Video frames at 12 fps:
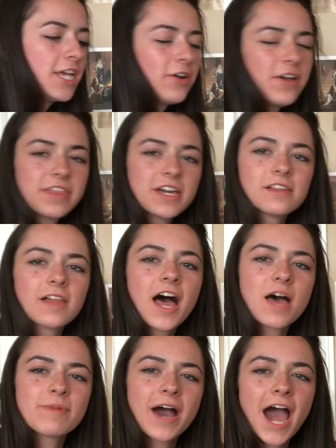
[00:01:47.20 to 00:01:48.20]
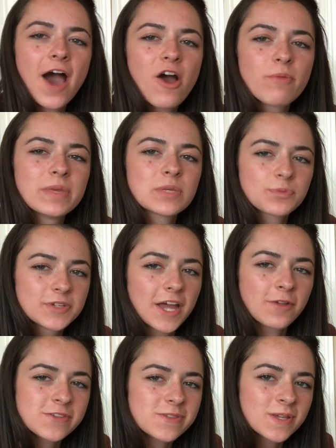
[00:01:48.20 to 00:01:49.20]
You know, I think a lot about how I
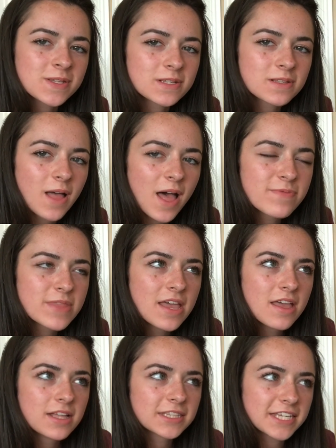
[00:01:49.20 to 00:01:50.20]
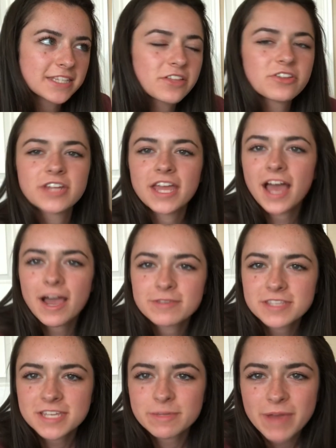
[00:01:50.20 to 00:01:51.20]
mispronounce things a lot. Like the other day, I
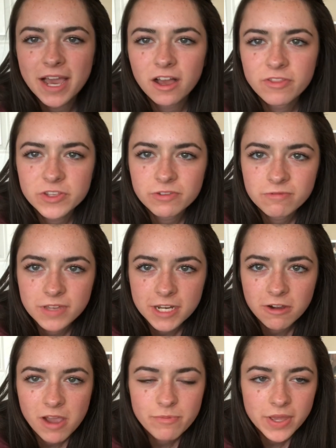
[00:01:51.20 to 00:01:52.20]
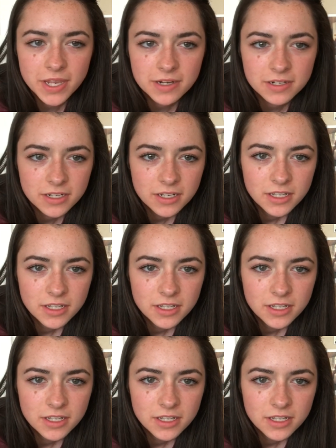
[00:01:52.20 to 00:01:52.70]
was thinking back on this video I made.